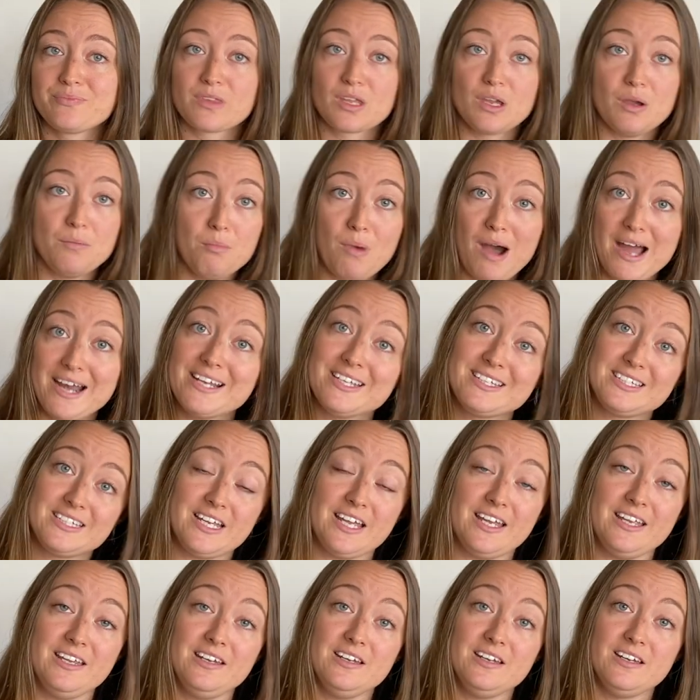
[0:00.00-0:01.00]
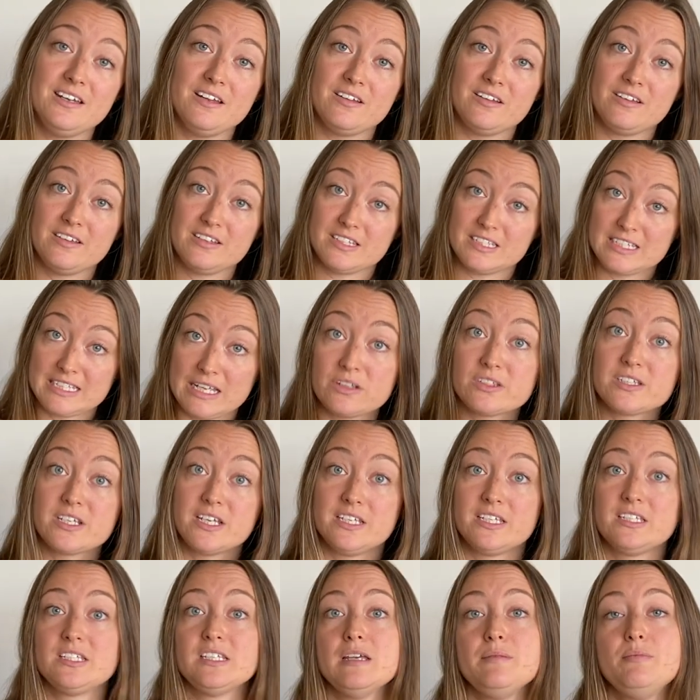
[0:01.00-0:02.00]
minus 10
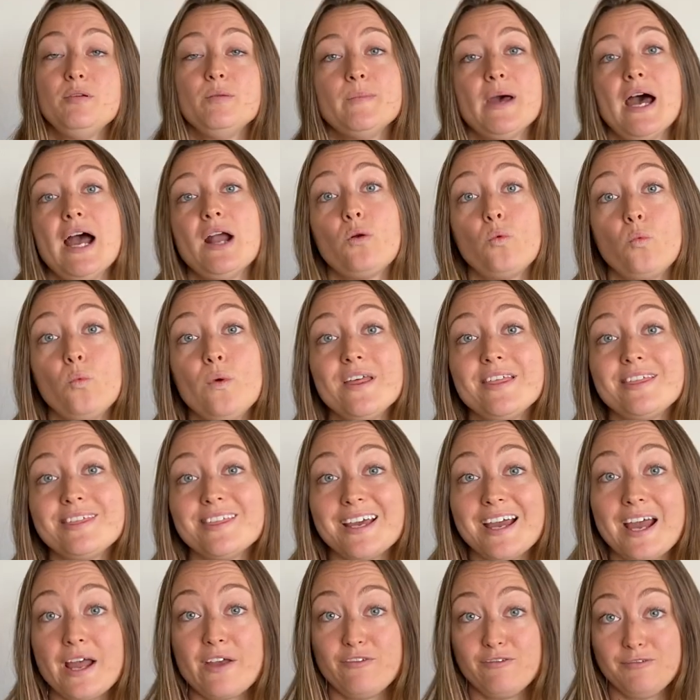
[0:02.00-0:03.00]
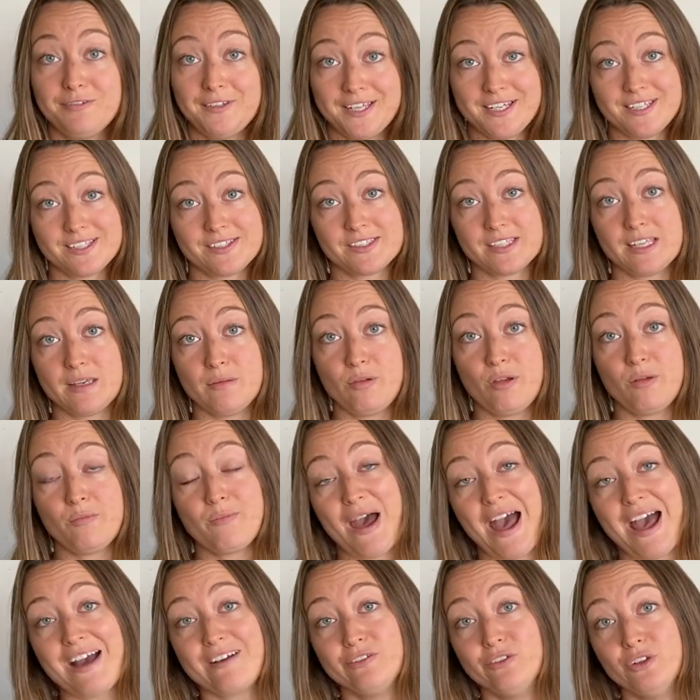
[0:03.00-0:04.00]
Celsius sleeping bag with a fleece sleeping
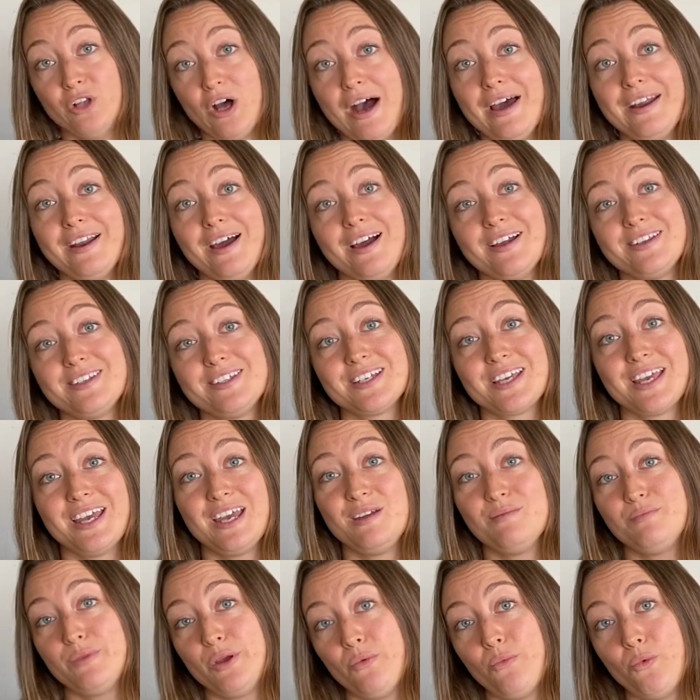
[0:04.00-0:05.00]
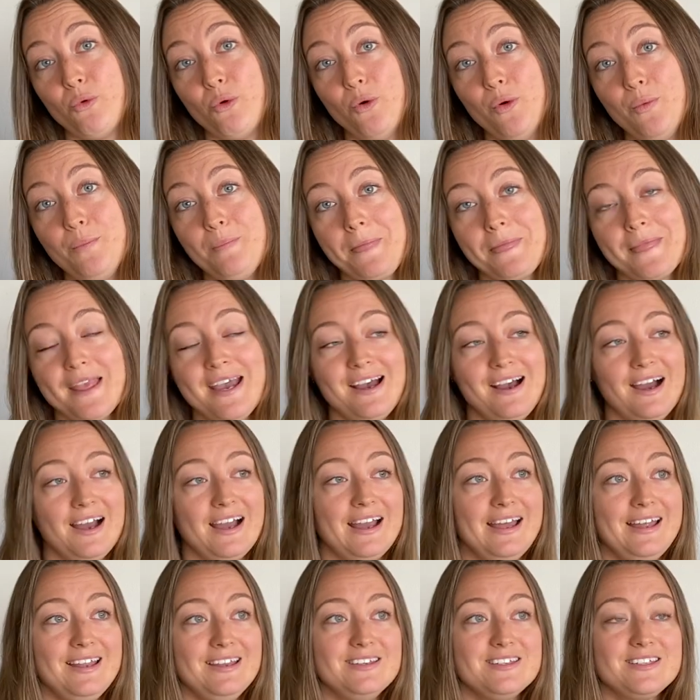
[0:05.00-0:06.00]
bag liner to keep me warm,
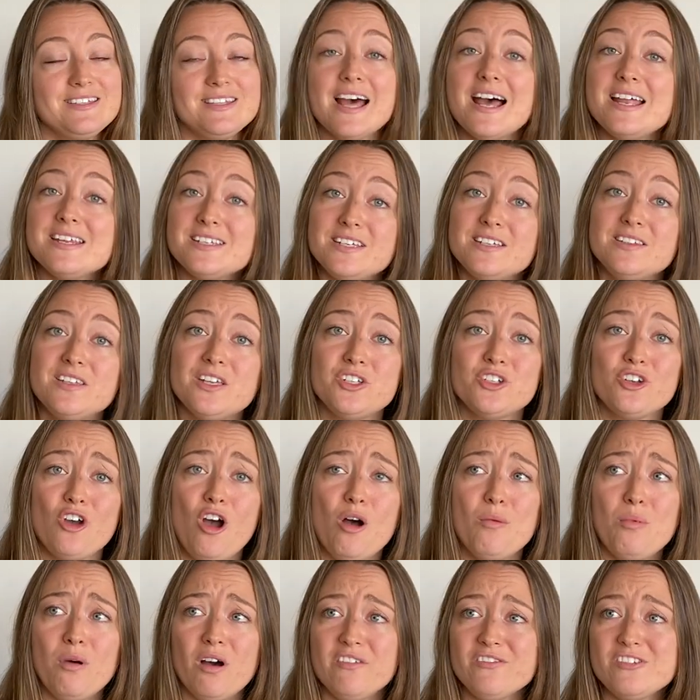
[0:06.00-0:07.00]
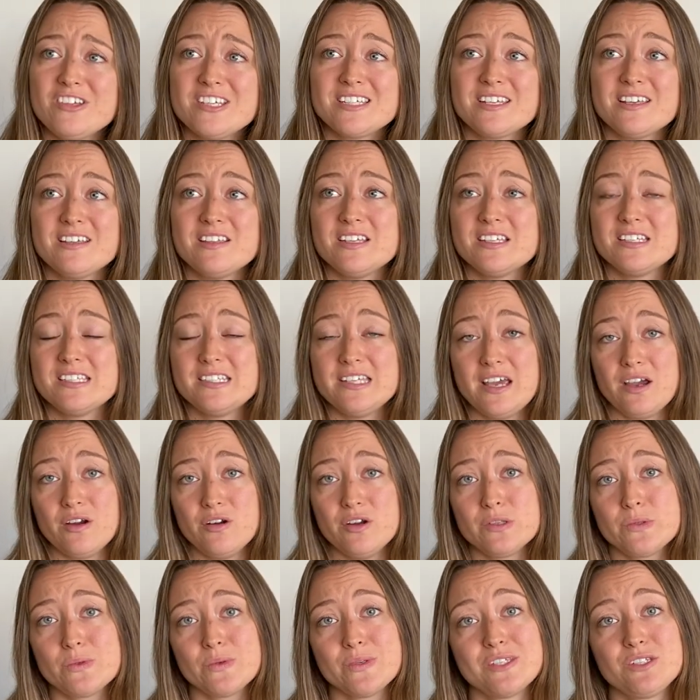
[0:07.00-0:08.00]
and that did the job. Obviously the
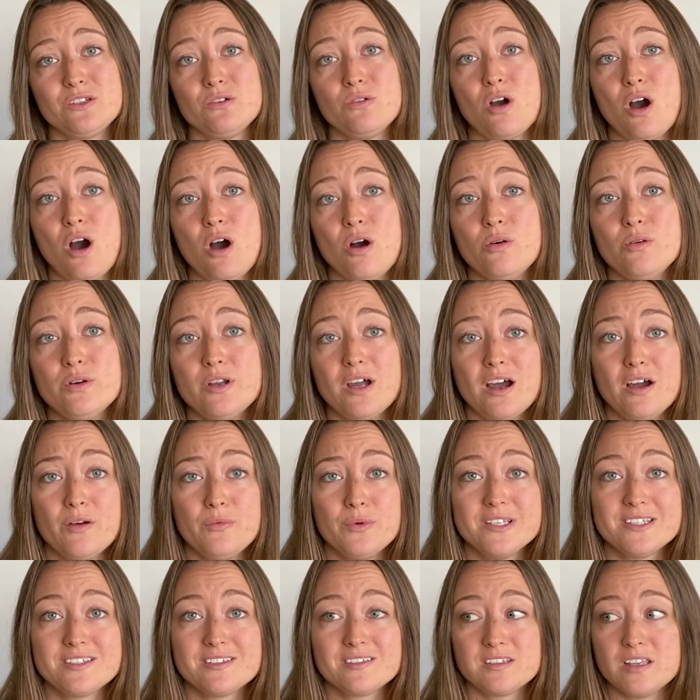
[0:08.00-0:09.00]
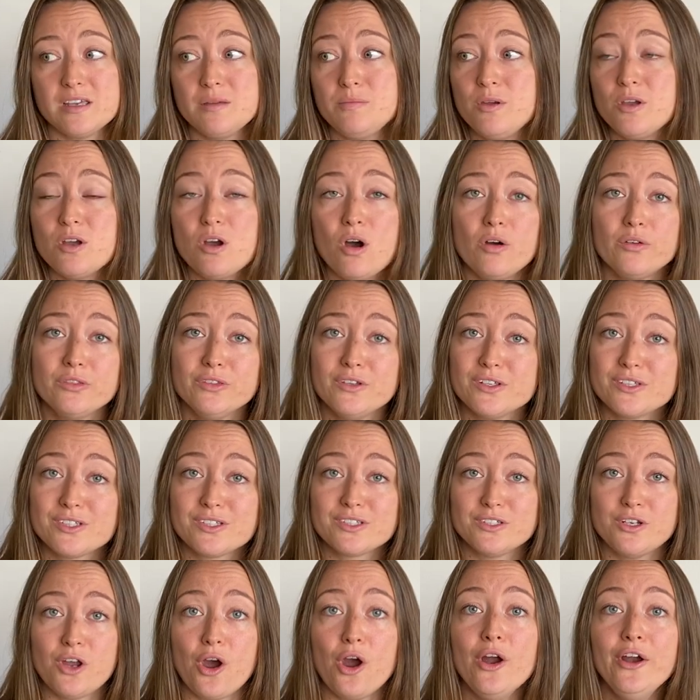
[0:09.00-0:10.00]
Sierras were still cold. I was sleeping on the
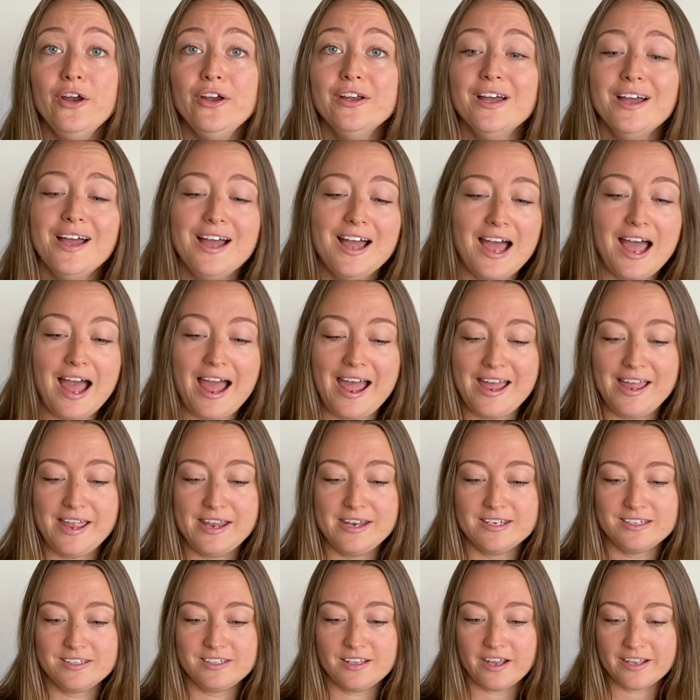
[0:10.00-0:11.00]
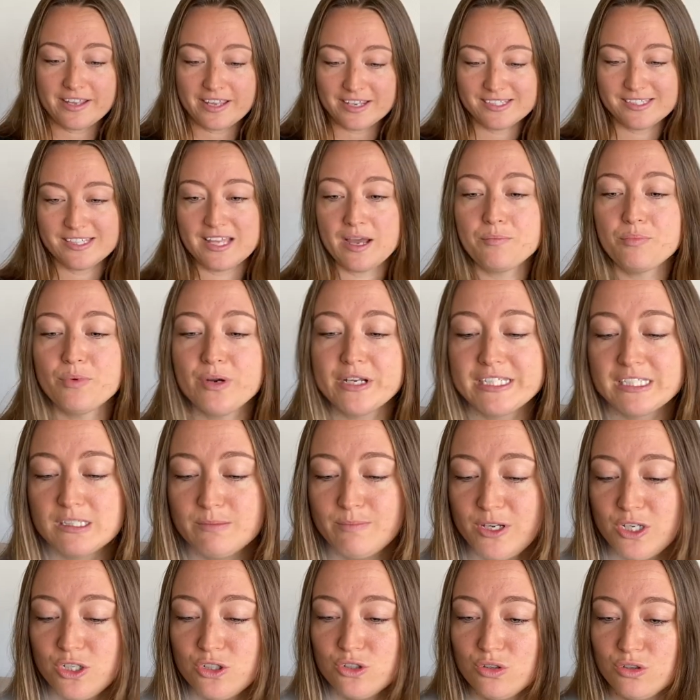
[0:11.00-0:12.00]
snow, and I guess that brings
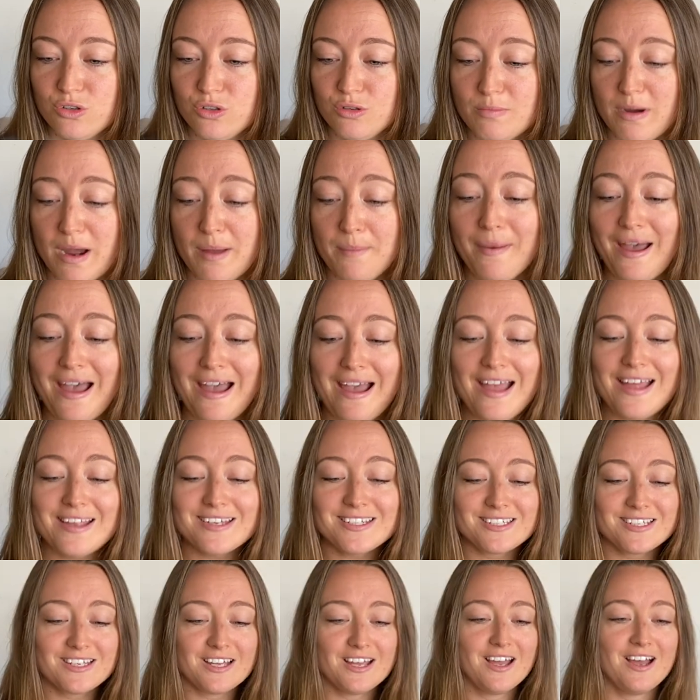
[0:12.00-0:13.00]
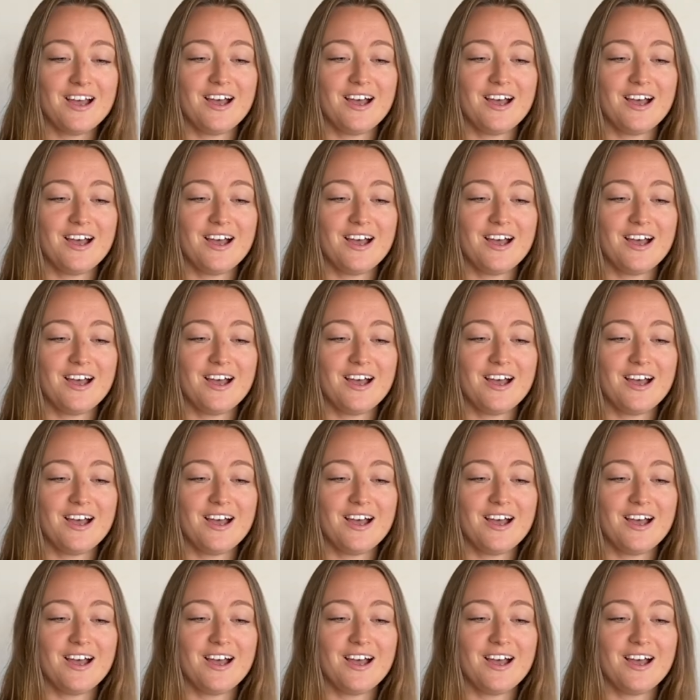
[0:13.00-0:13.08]
me to my mat.